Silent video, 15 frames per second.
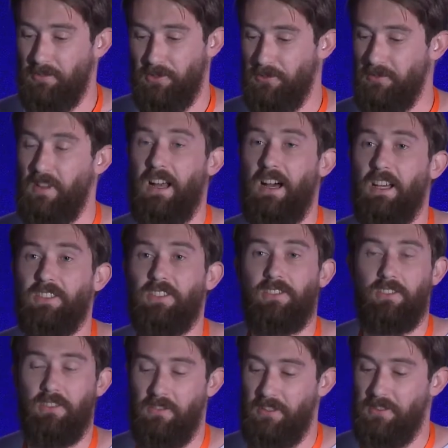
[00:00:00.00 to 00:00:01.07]
sort of class
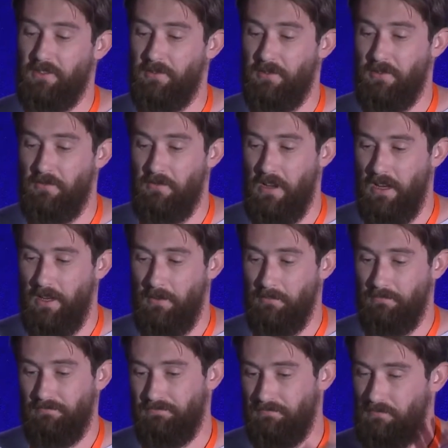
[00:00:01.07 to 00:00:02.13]
that's
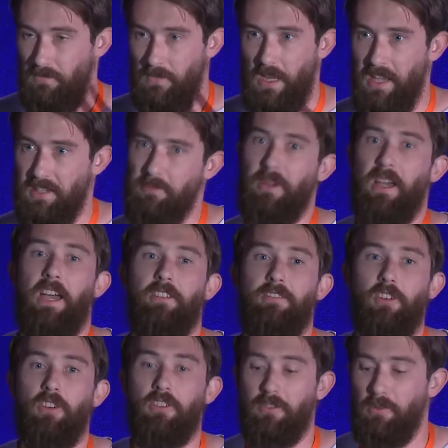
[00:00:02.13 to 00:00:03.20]
has a
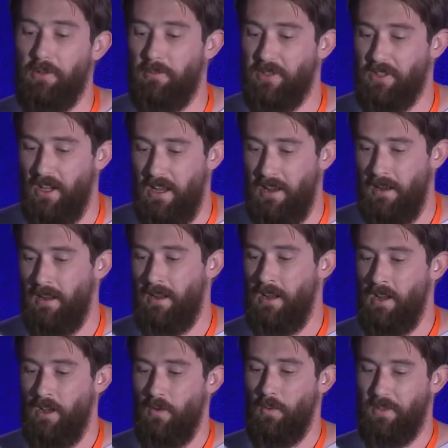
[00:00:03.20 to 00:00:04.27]
behavior on your website.
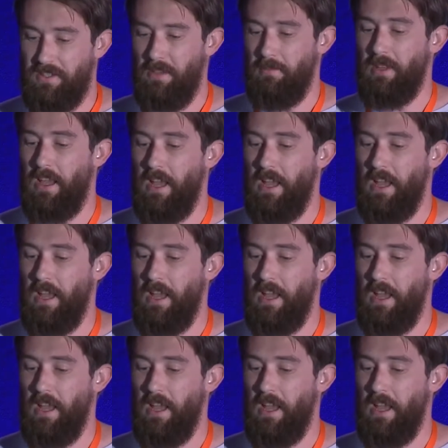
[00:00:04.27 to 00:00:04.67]
When something